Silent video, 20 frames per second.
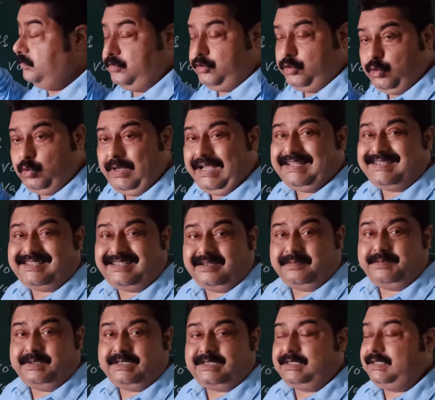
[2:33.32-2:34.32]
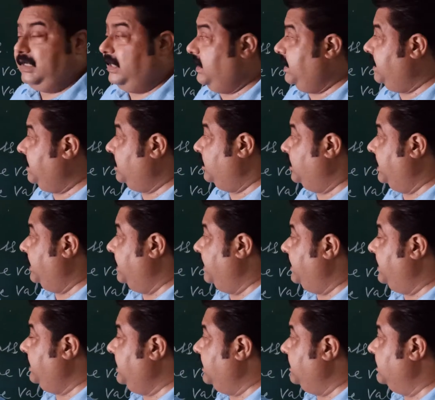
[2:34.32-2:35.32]
to establish the
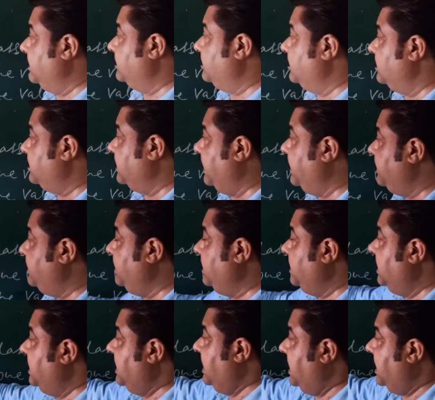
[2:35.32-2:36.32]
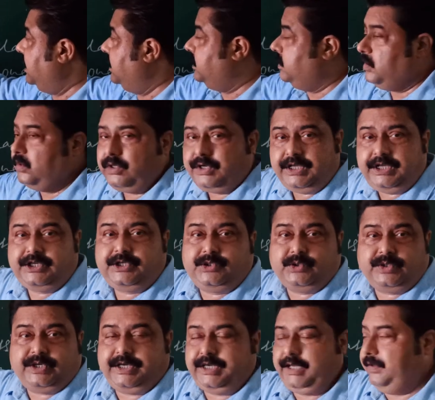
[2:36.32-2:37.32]
equality in the society. According
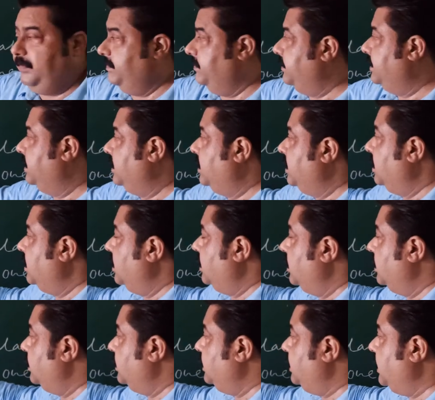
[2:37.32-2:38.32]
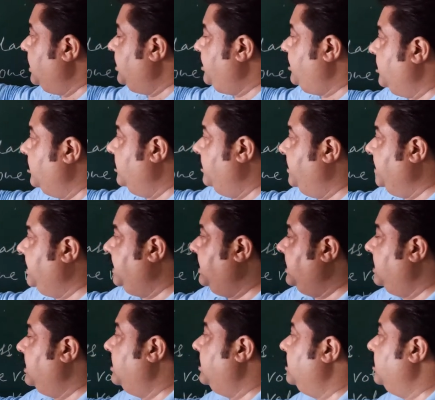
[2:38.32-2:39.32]
to him, there should
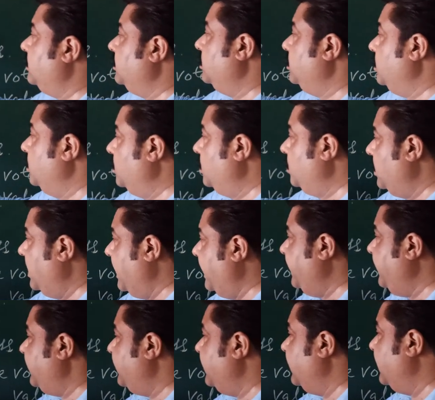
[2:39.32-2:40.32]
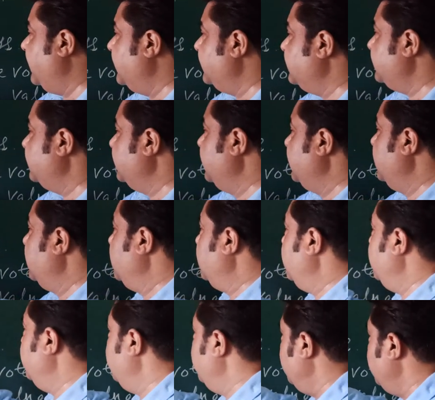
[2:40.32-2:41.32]
be no high class,
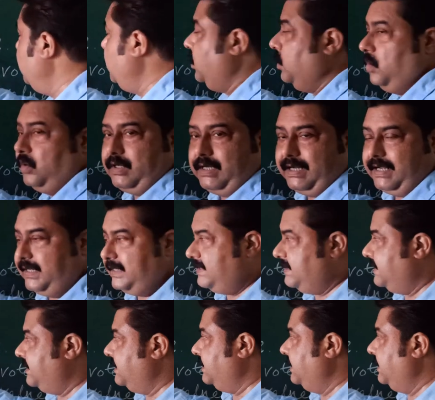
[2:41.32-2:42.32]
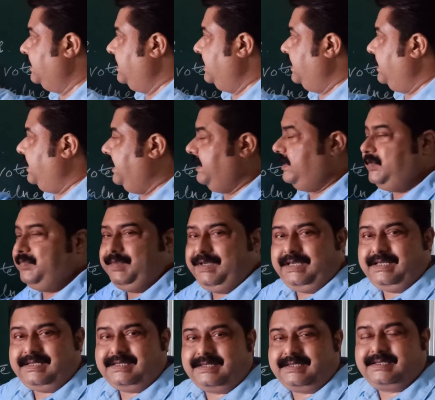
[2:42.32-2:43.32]
no low class. It
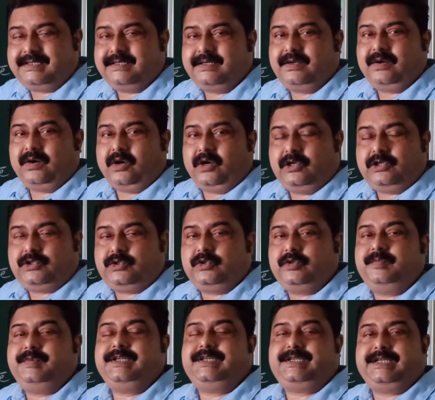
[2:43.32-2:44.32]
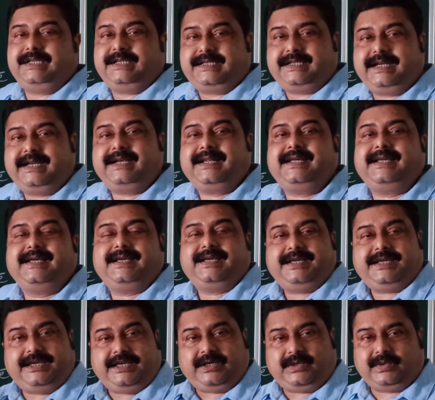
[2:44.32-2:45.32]
means all should be
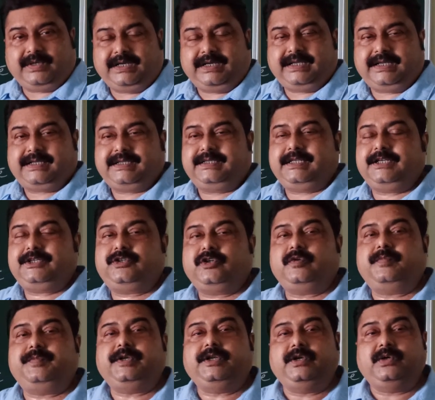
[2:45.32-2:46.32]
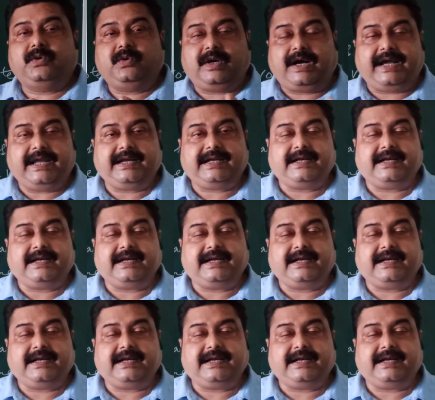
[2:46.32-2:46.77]
treated equally. There should be no high